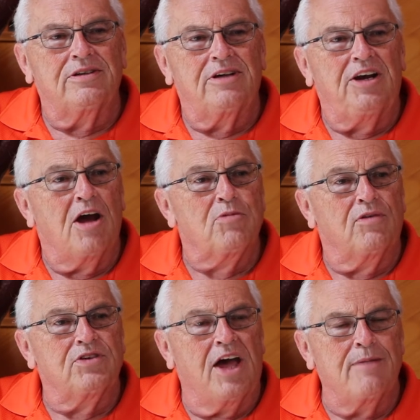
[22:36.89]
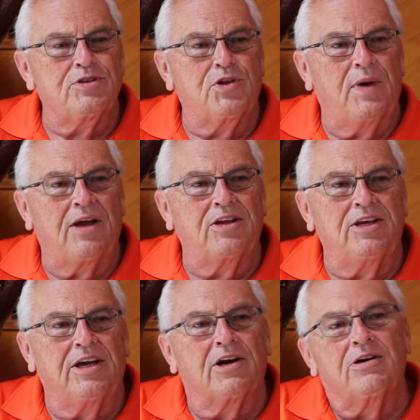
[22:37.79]
a number of times throughout the
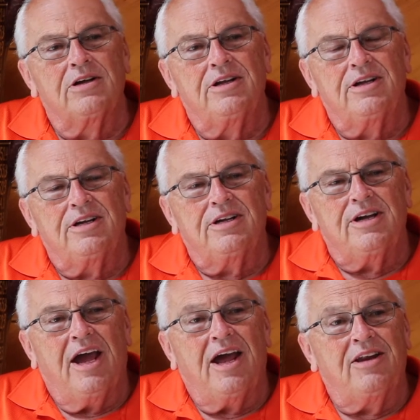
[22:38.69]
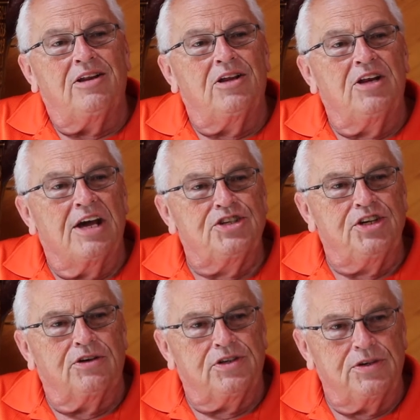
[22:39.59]
year and the next
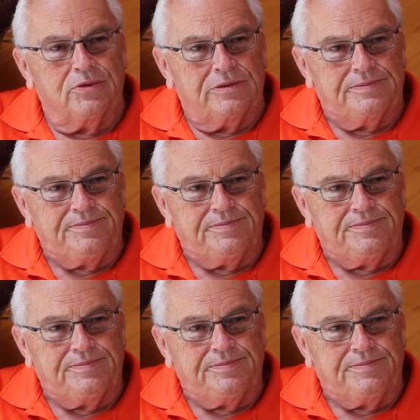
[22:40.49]
year too.